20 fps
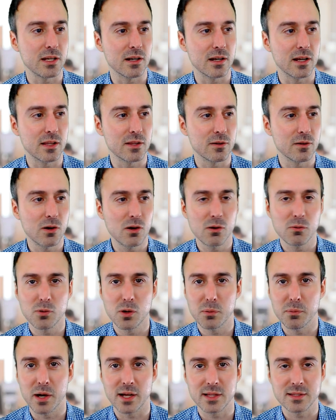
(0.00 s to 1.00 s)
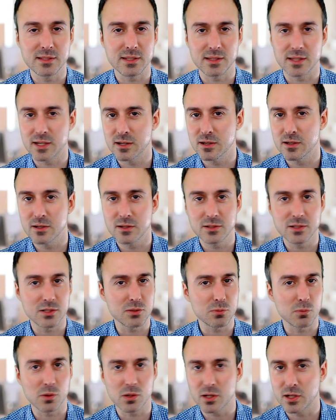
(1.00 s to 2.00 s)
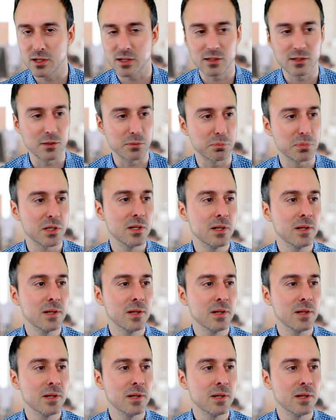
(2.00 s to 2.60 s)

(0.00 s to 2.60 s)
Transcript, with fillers: and they're all robots, and they all just work in a loop.